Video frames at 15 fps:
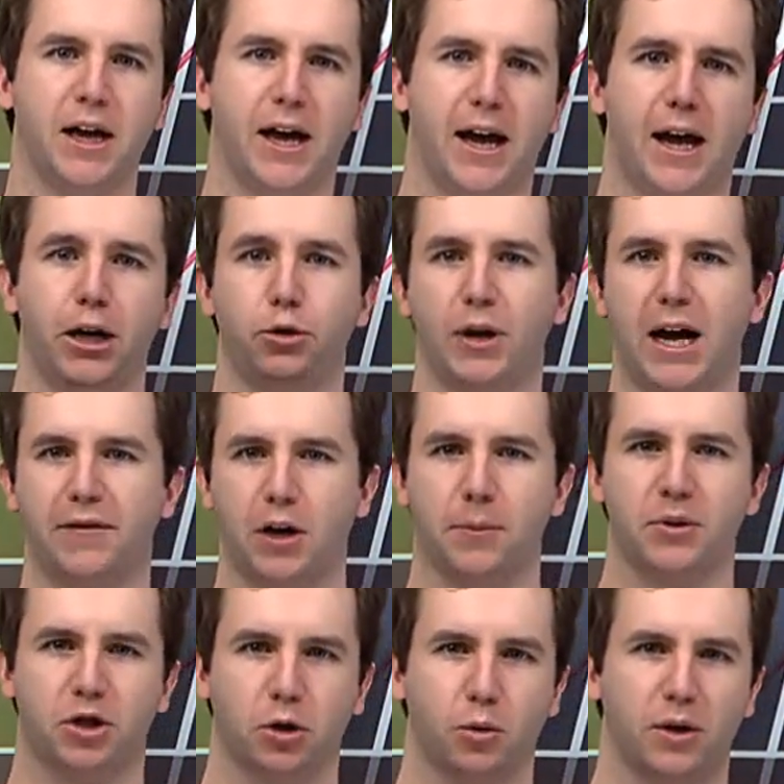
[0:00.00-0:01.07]
And you have up
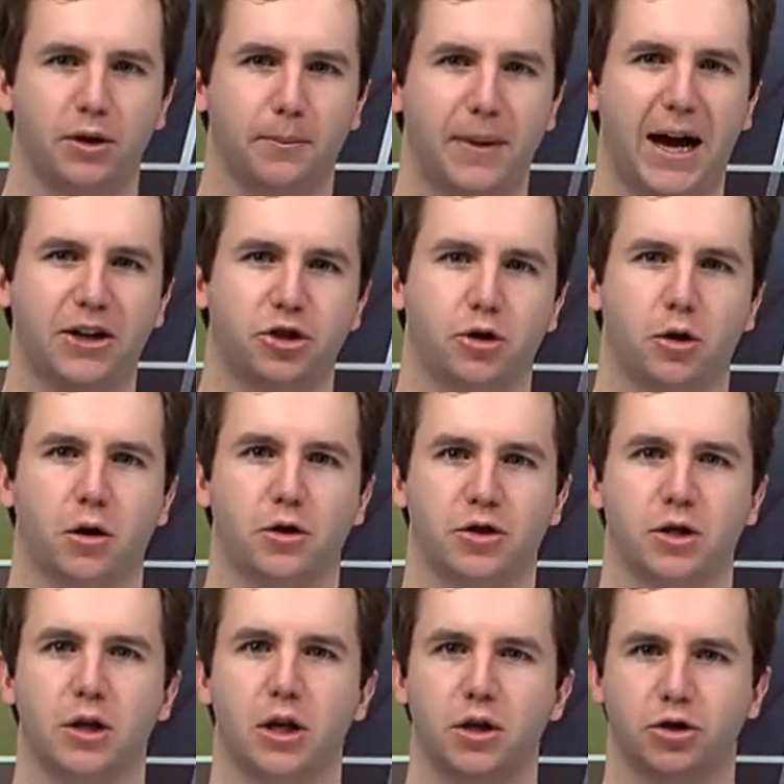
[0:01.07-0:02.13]
until when the match
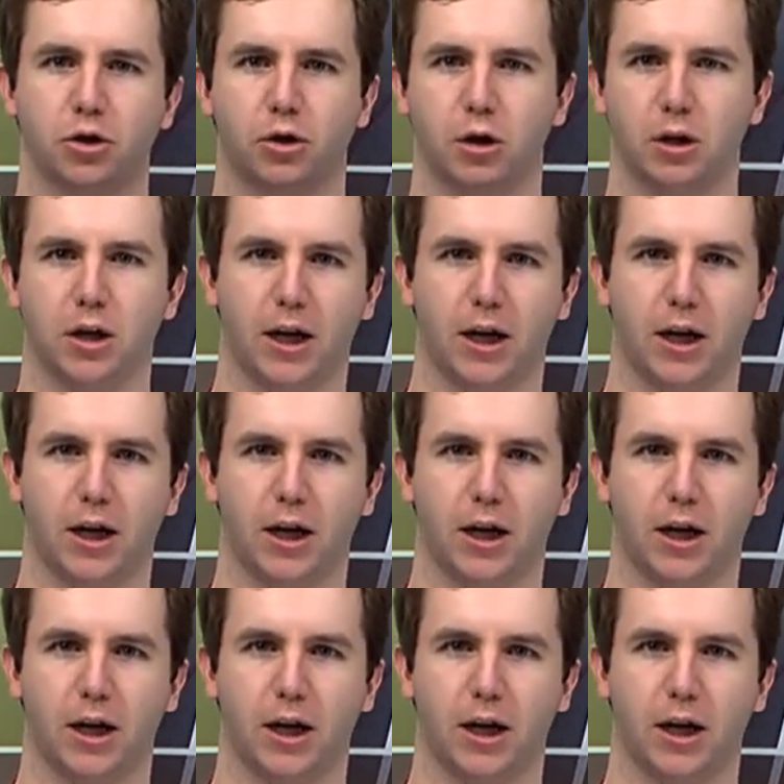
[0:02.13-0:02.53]
starts, so good